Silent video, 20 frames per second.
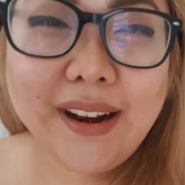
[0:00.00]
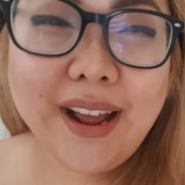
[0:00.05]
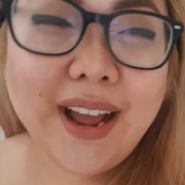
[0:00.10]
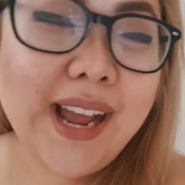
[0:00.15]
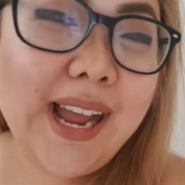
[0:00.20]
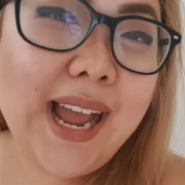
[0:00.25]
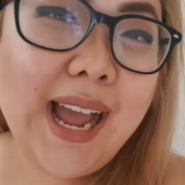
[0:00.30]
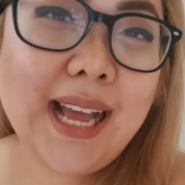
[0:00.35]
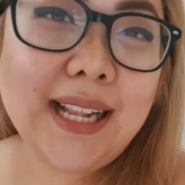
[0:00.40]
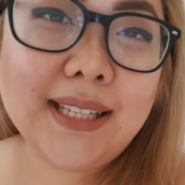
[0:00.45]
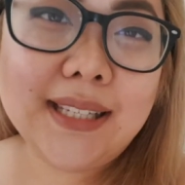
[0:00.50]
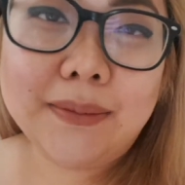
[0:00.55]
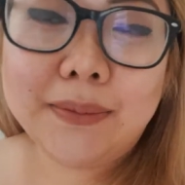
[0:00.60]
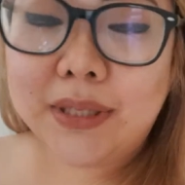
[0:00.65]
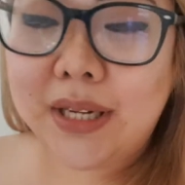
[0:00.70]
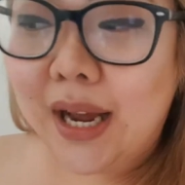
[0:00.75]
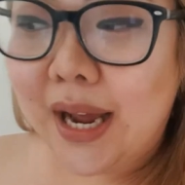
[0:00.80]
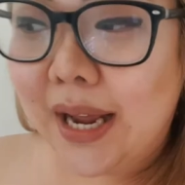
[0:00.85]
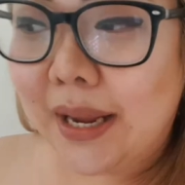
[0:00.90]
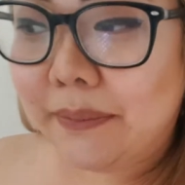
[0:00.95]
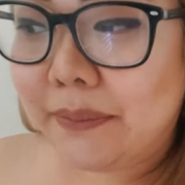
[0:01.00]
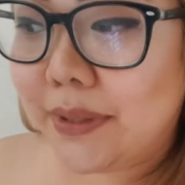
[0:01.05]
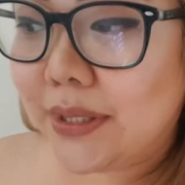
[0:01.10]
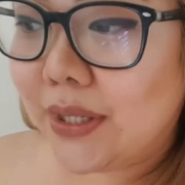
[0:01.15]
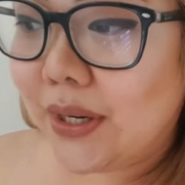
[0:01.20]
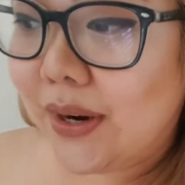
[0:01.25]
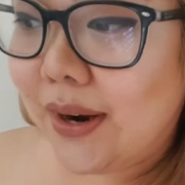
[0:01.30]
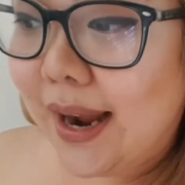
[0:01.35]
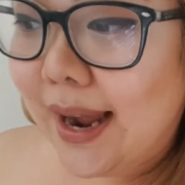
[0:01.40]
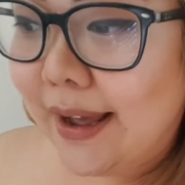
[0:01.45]
I had some time
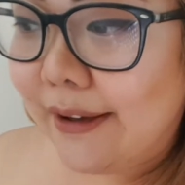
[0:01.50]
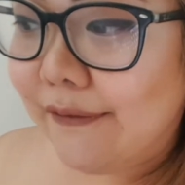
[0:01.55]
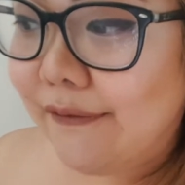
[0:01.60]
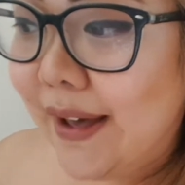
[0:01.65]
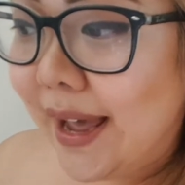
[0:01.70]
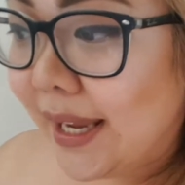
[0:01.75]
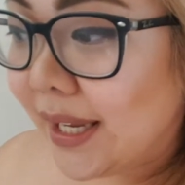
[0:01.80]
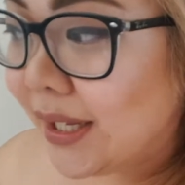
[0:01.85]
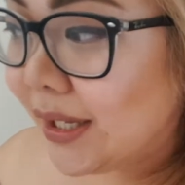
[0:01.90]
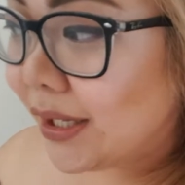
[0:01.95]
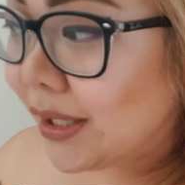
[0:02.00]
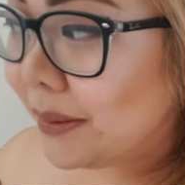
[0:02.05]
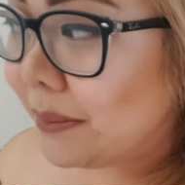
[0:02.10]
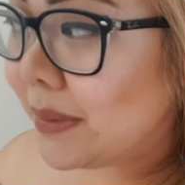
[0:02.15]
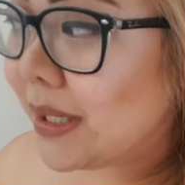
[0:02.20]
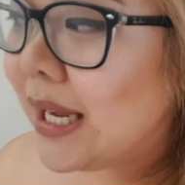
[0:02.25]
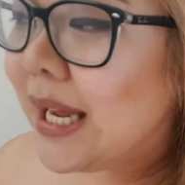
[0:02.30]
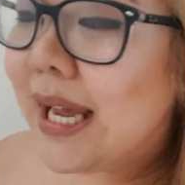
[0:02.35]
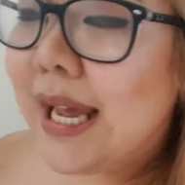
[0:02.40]
so I vacuumed,